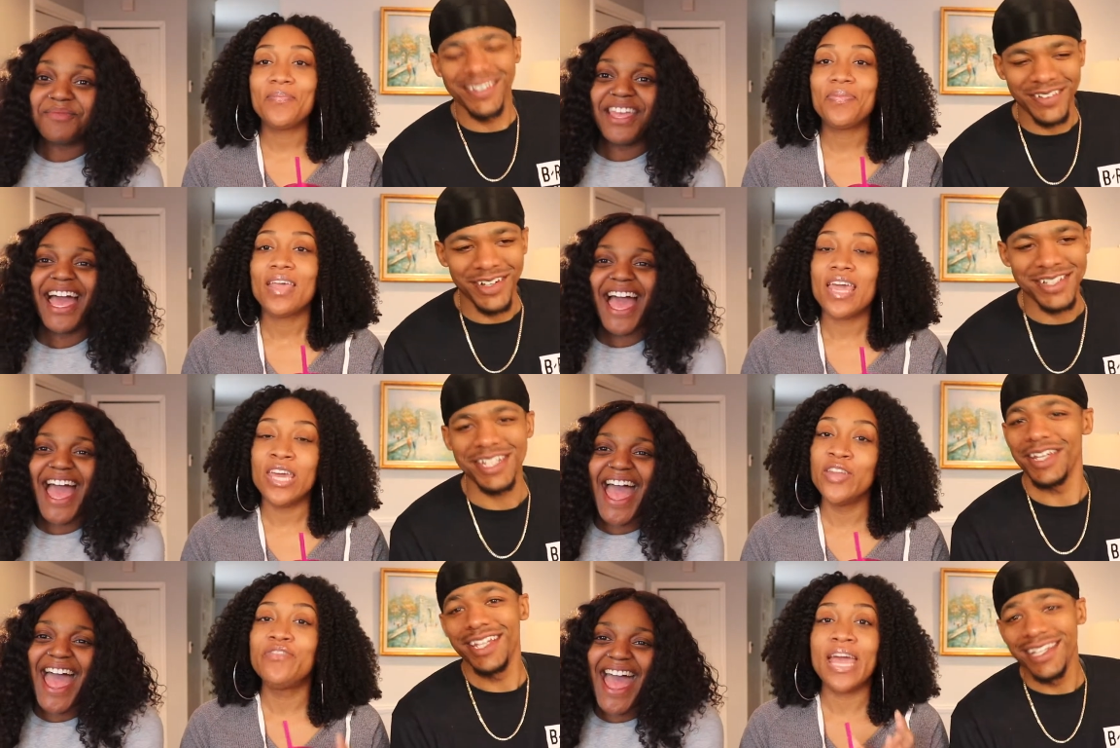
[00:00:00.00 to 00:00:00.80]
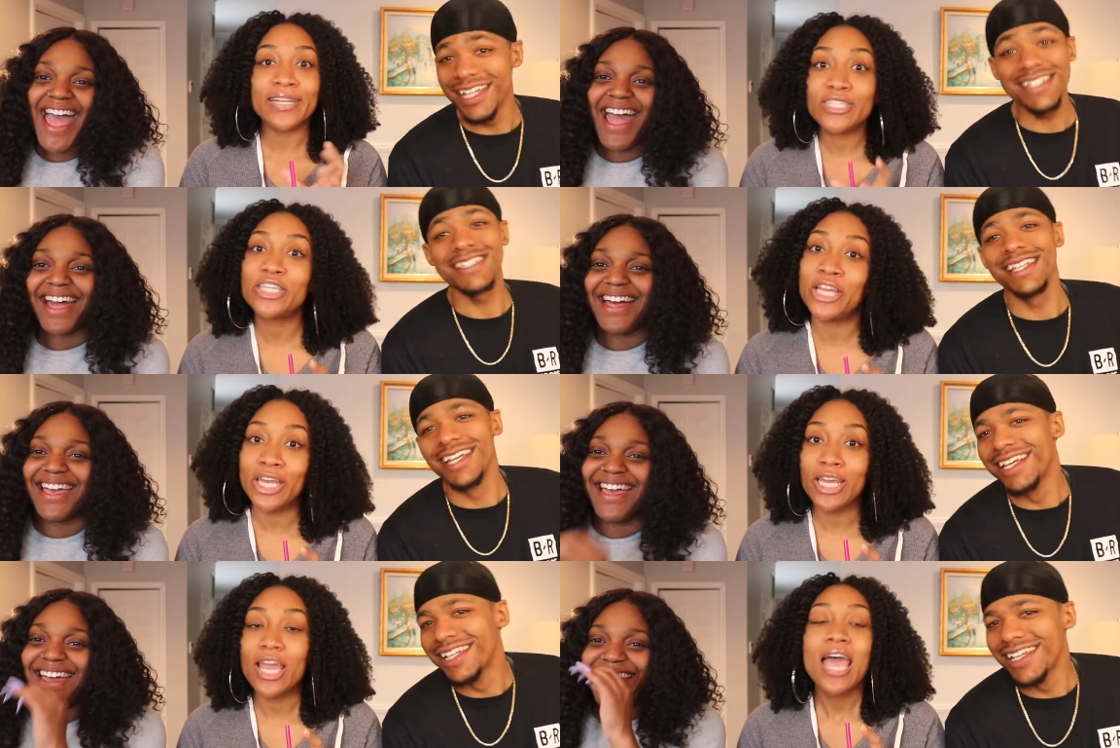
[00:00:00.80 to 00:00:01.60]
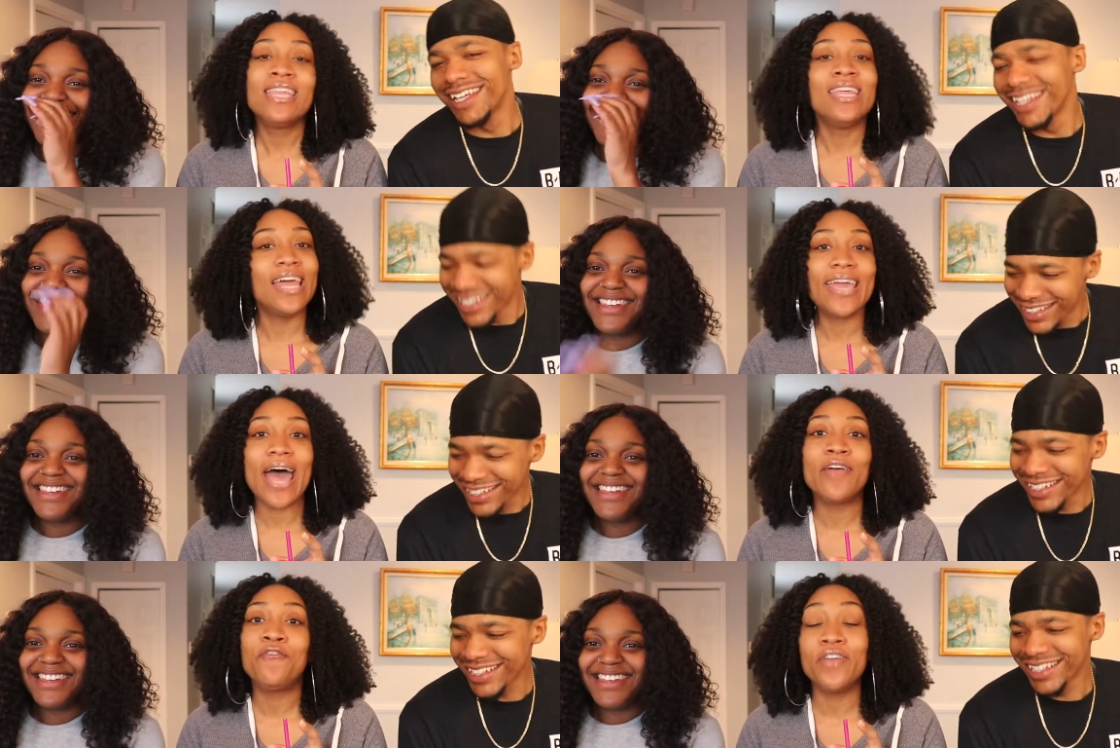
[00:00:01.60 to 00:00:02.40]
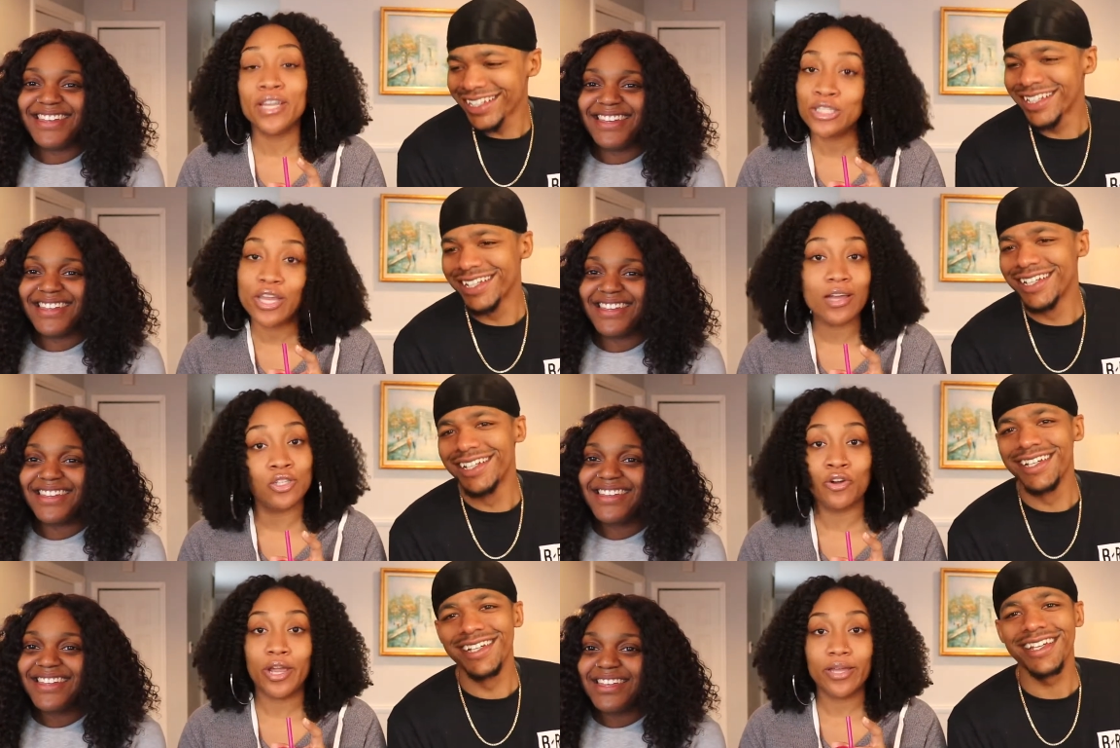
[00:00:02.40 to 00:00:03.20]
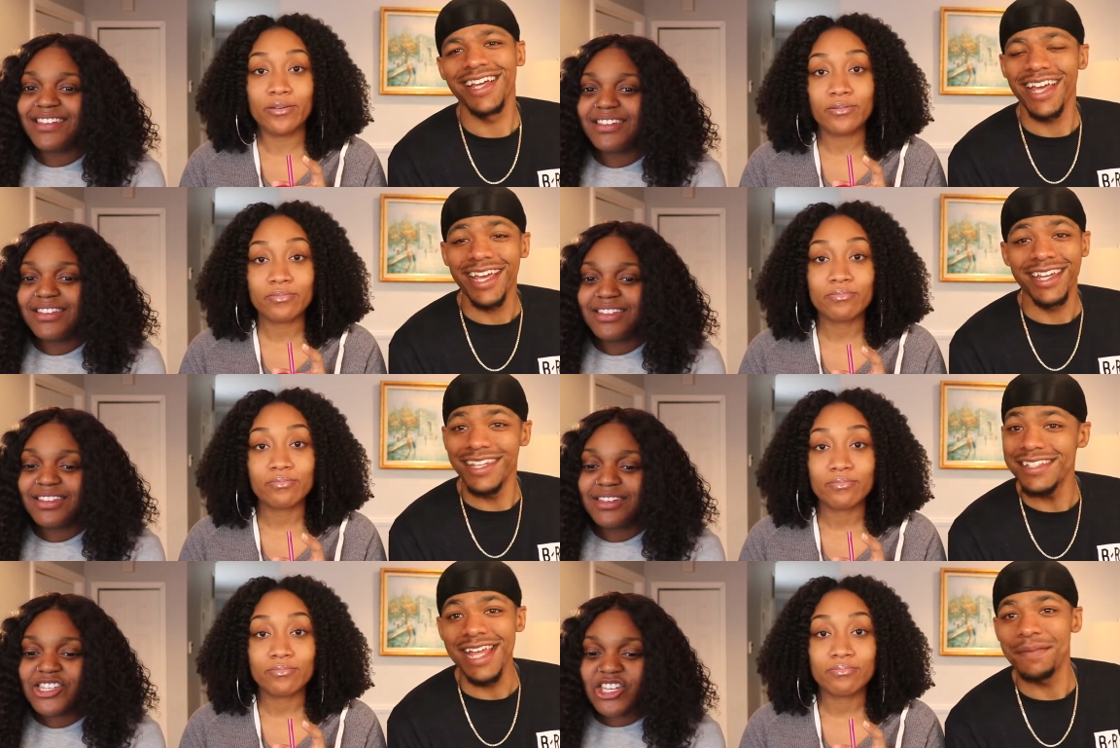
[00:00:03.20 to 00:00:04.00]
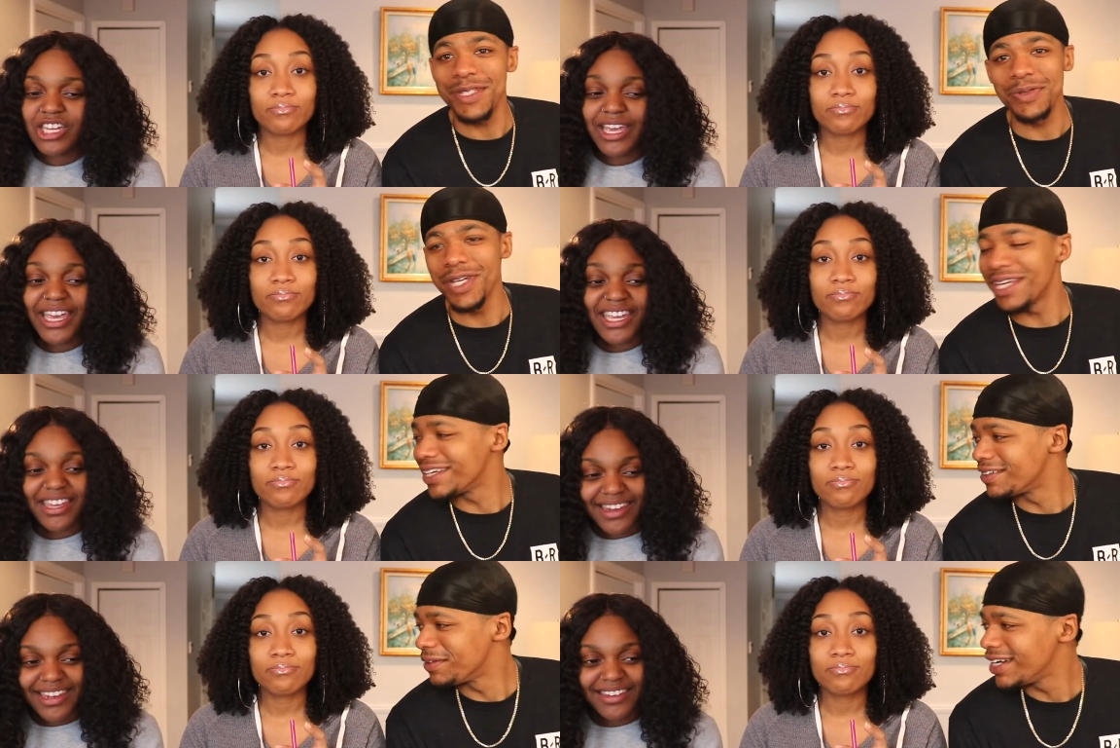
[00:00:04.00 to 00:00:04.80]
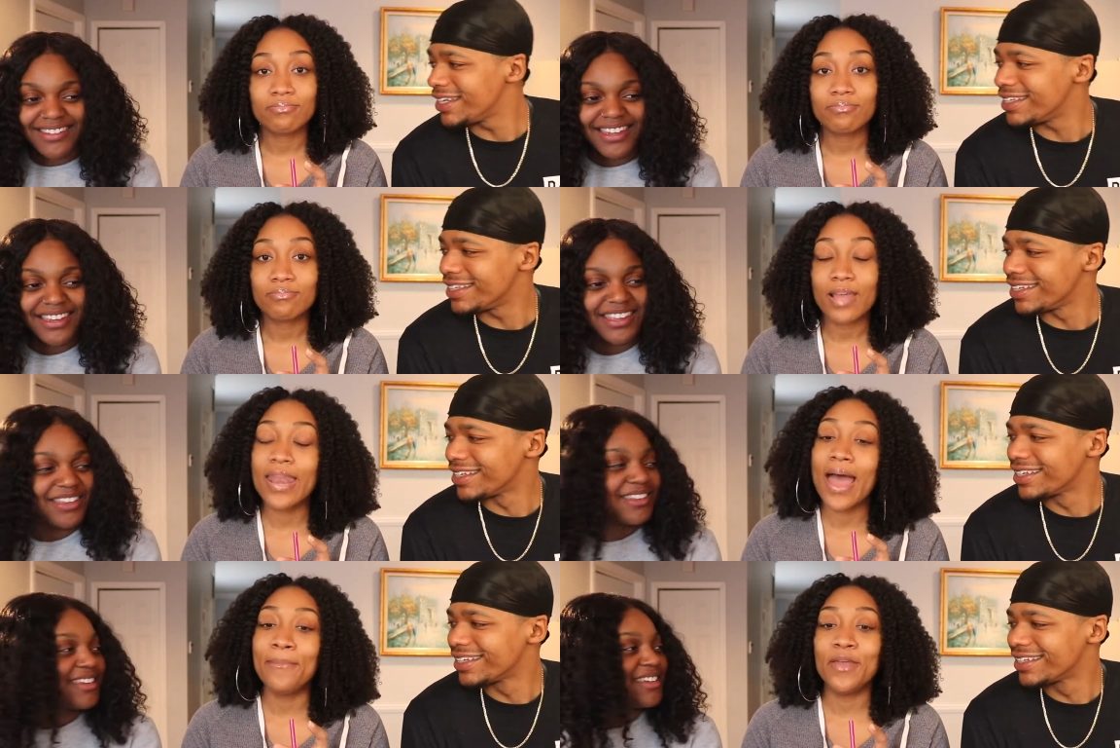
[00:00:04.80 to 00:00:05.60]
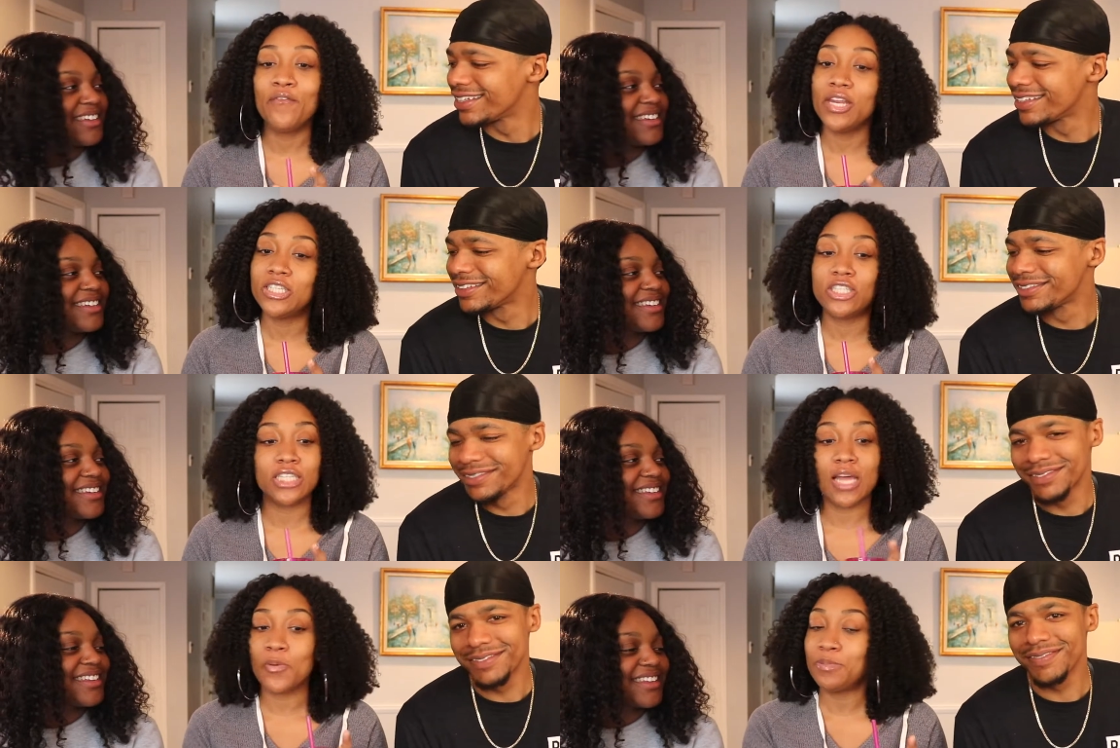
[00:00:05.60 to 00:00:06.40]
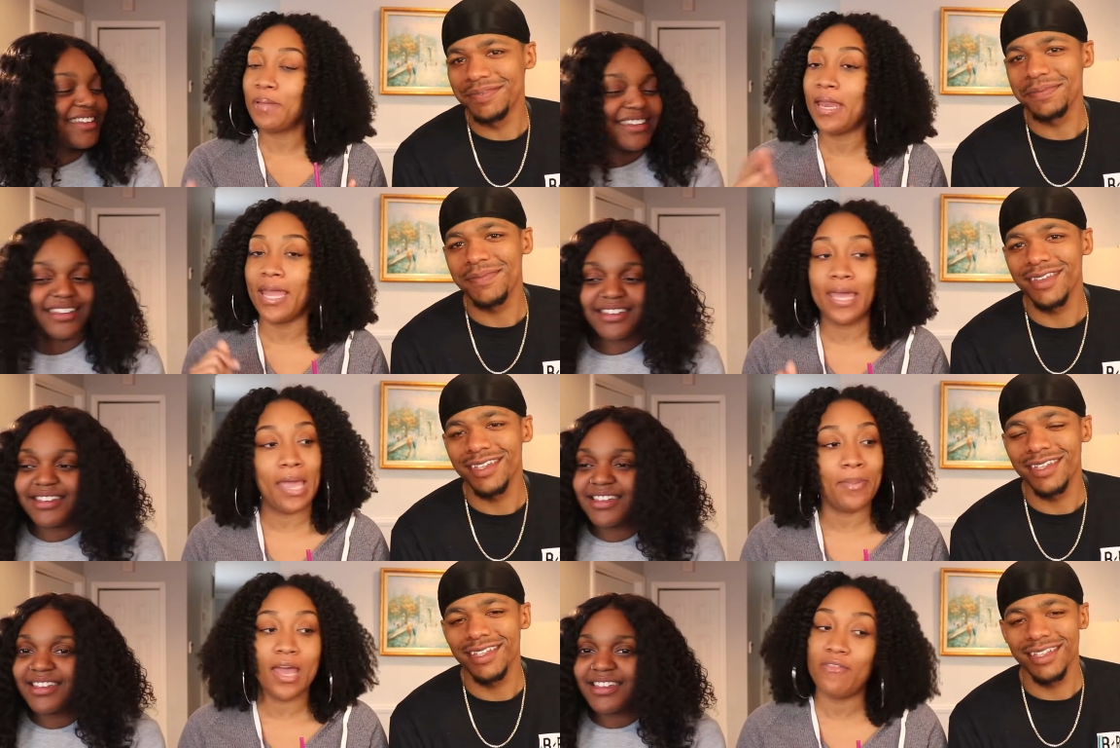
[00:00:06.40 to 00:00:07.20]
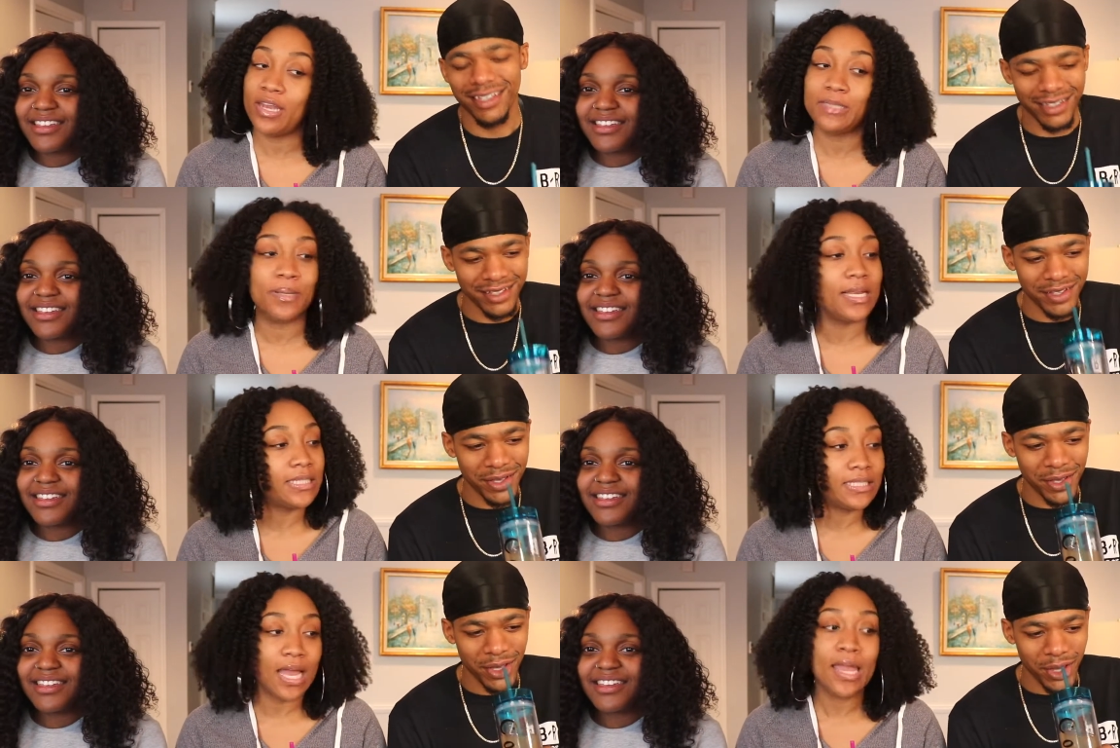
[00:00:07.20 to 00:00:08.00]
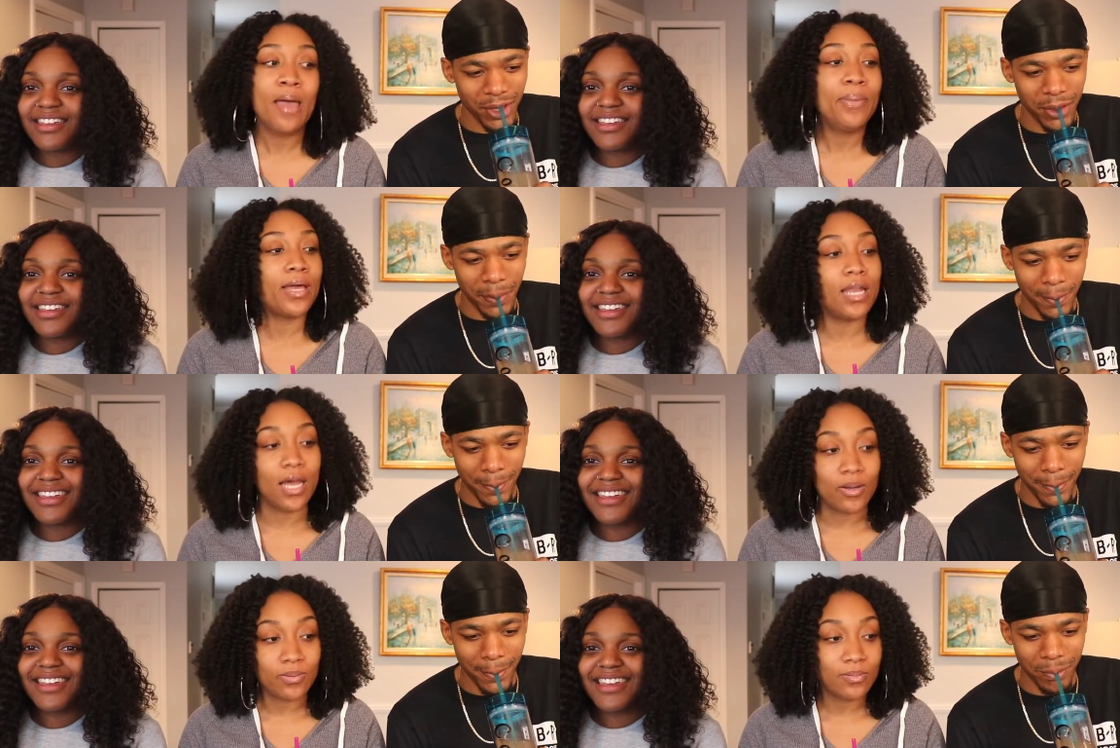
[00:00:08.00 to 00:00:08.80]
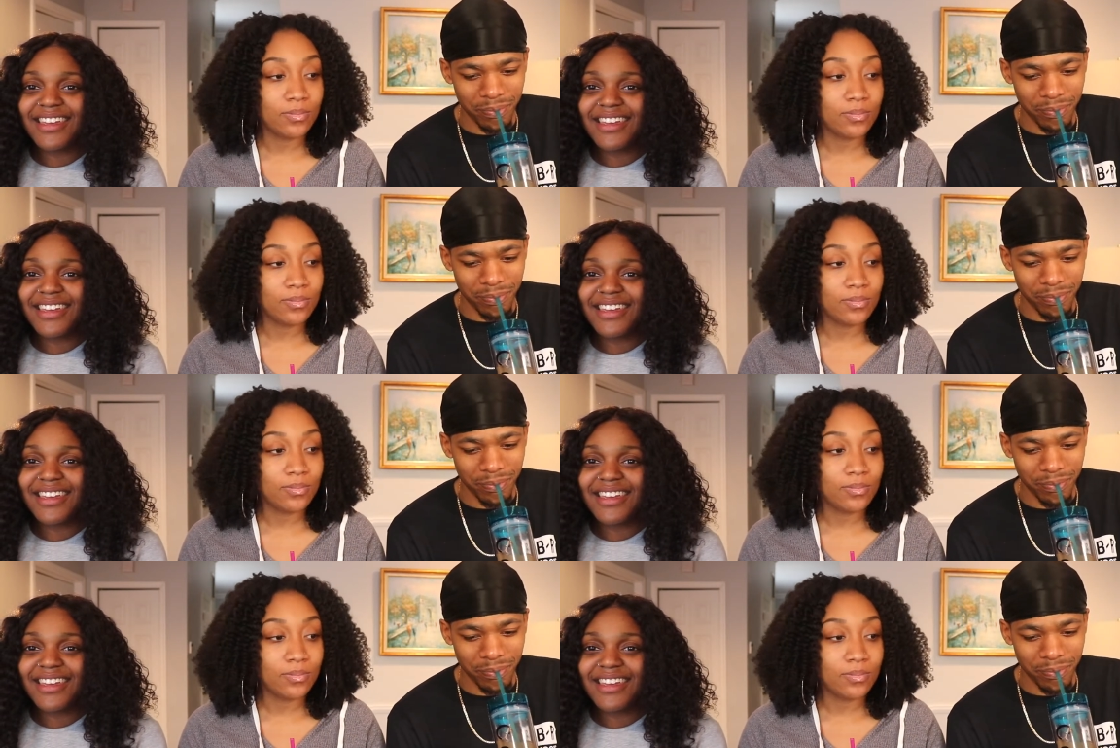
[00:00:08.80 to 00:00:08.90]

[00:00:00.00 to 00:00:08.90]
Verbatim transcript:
Speaker 1: they cheat, then they gotta finish their drink. Hey, this not cheating. And that means finish it just like we was playing that game that Evan was playing last night. love.